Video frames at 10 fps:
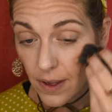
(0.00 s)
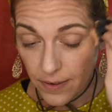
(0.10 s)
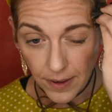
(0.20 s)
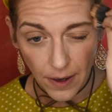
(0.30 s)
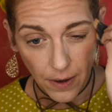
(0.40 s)

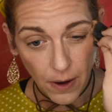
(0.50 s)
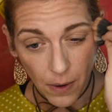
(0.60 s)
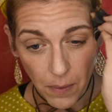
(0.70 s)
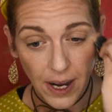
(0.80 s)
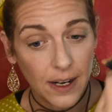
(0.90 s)
So
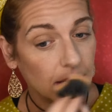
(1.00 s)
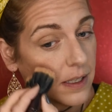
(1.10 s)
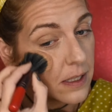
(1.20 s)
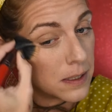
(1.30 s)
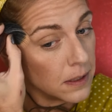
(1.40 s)
I waited
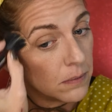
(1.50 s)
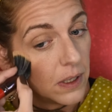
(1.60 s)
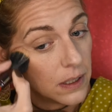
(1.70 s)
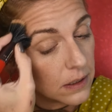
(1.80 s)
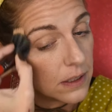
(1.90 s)

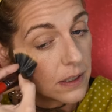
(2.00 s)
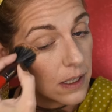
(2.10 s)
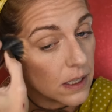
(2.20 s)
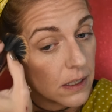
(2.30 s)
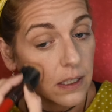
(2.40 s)
until,
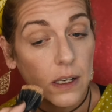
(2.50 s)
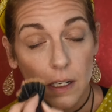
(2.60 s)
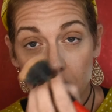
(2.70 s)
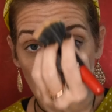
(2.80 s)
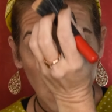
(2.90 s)
I
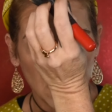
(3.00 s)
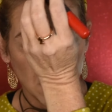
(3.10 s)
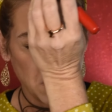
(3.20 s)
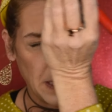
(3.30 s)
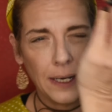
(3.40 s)
saw a
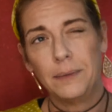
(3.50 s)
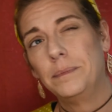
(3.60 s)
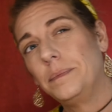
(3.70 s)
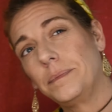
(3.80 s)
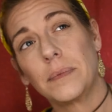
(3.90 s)
little
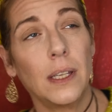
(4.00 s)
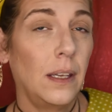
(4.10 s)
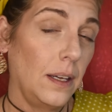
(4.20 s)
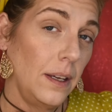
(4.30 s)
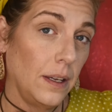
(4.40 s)

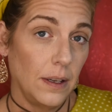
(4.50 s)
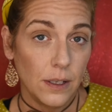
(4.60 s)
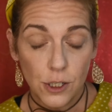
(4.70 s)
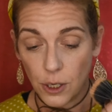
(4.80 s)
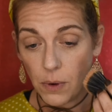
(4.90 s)

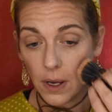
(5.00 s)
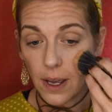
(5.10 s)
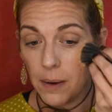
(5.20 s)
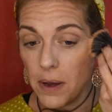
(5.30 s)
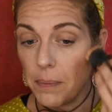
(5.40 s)
Duo
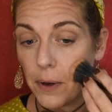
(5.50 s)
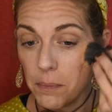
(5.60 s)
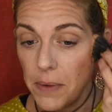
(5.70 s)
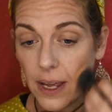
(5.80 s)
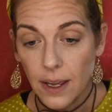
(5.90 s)
come up
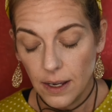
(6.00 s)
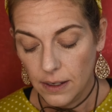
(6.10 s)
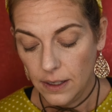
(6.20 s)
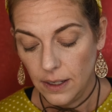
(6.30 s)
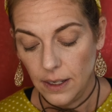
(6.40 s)
on Mecca,